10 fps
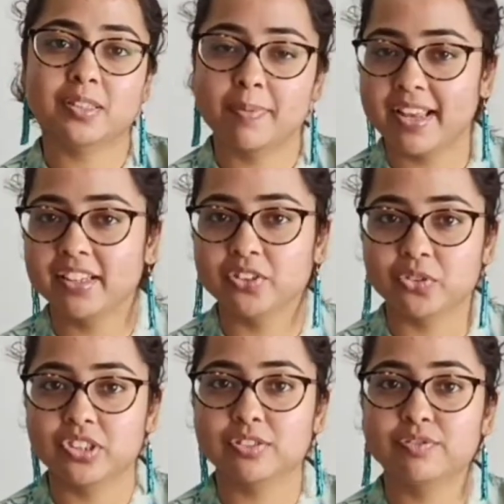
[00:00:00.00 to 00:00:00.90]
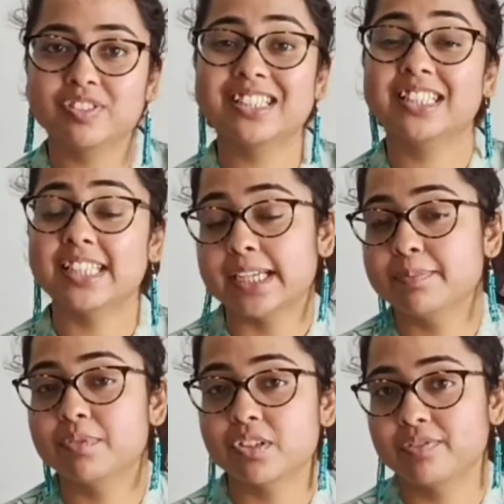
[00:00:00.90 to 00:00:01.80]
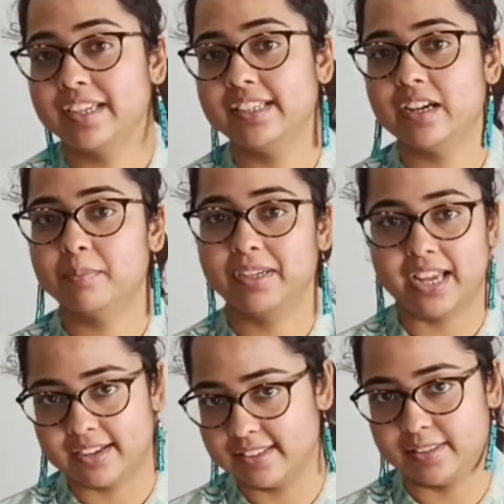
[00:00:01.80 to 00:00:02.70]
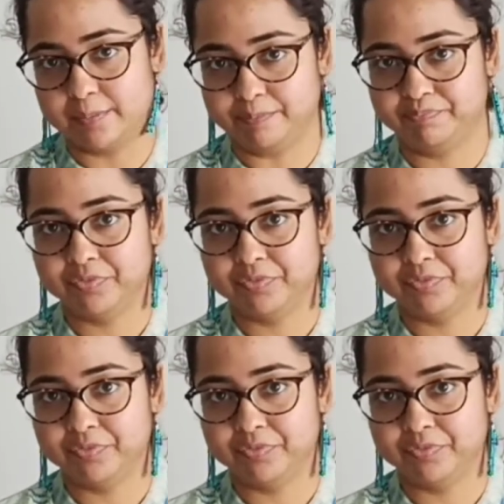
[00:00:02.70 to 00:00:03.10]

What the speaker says: explain you different types of ADR mechanism.